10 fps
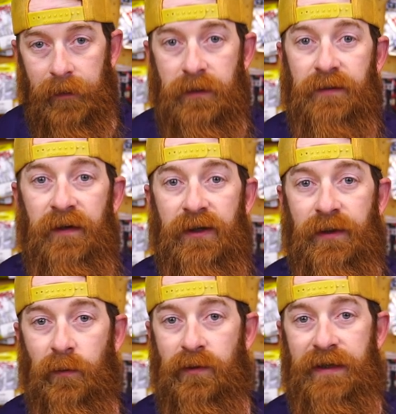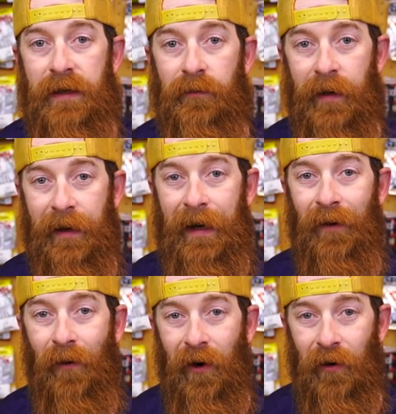of those fish that we're seeing right
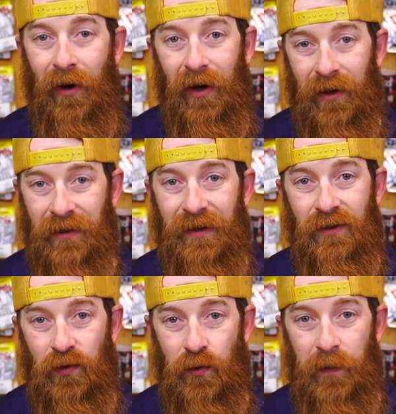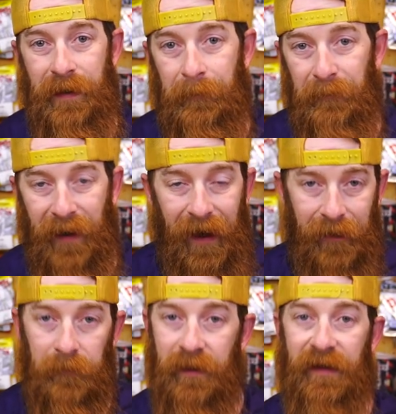now are hugged to the
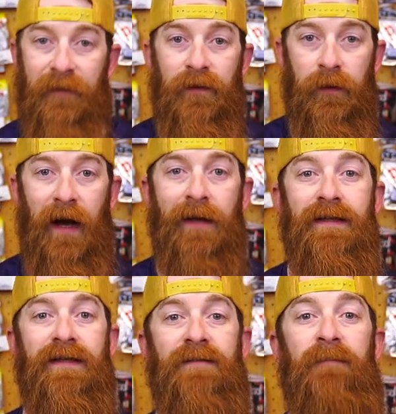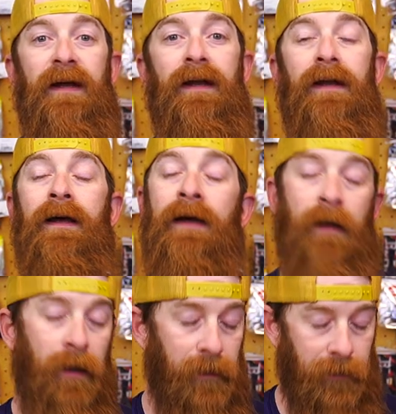bottom. If they're not suspended,
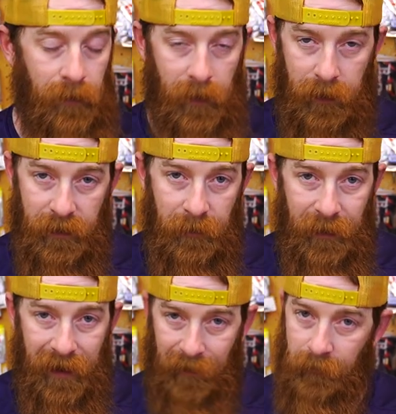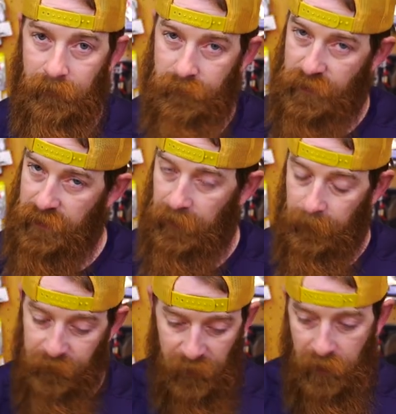they're hugging the bottom.
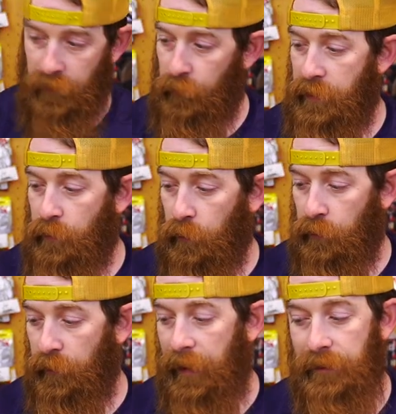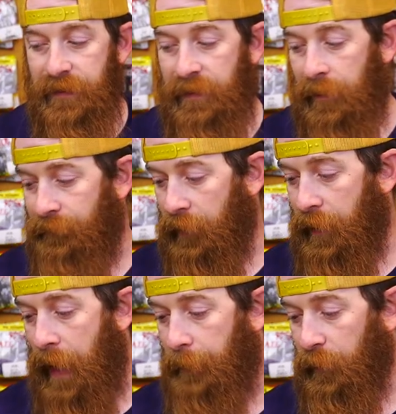So 3/4 ounce, I'm
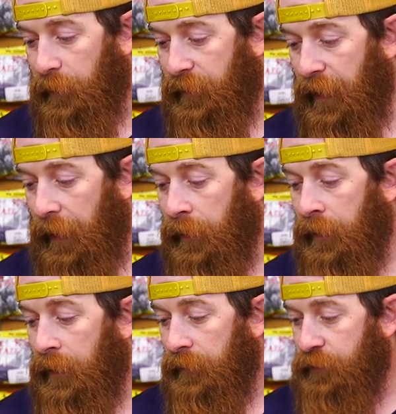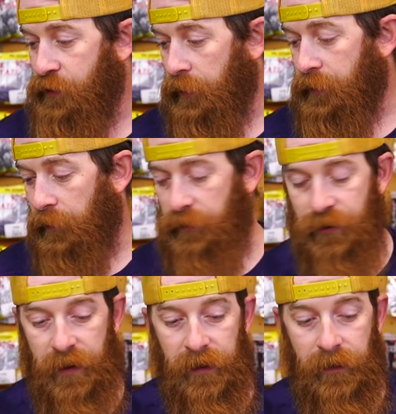very happy with that. Junkyard
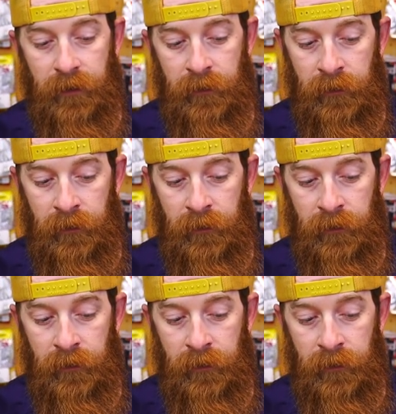Jig,